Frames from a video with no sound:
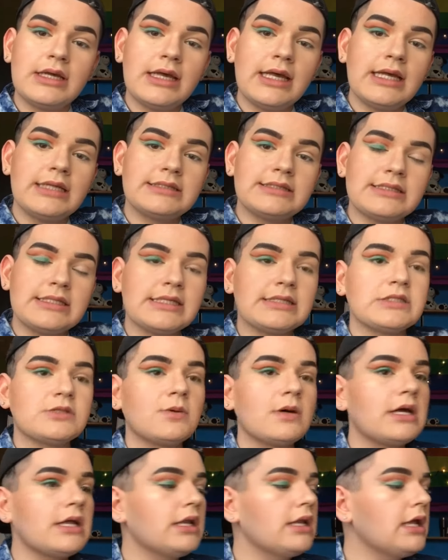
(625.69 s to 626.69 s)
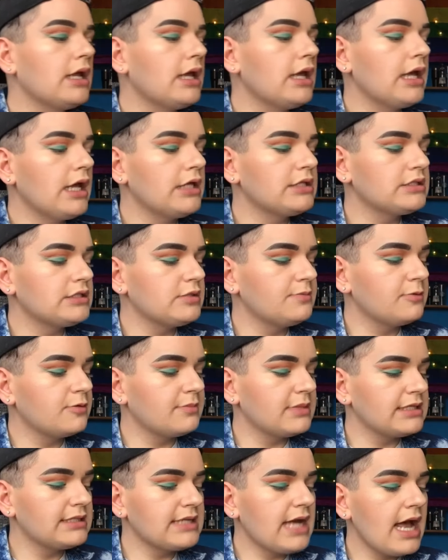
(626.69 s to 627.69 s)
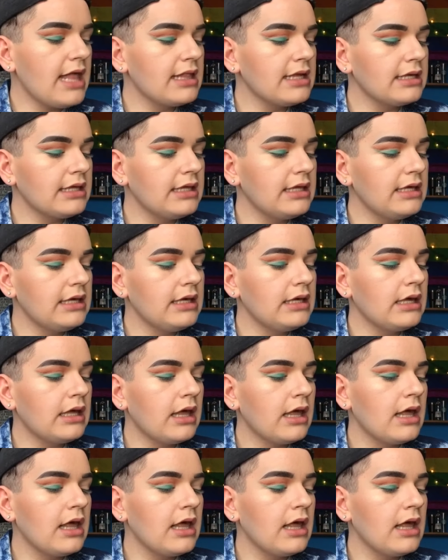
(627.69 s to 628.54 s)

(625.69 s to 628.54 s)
It's this one. It's super metallic-y,